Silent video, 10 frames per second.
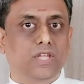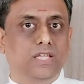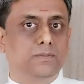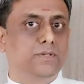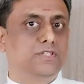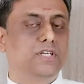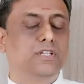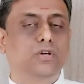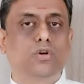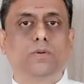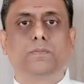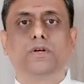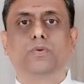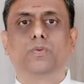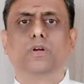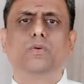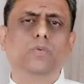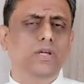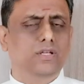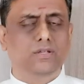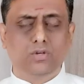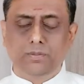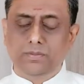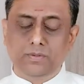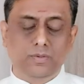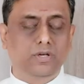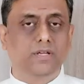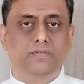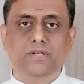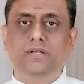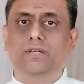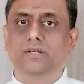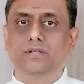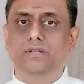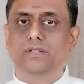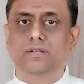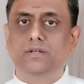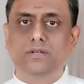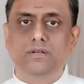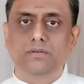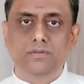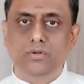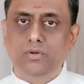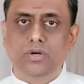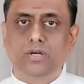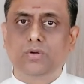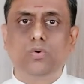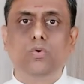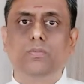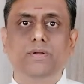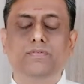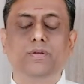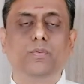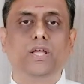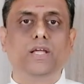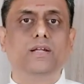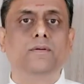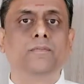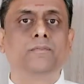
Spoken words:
especially in the corporate world, why in the corporate world, even you're at home, everywhere,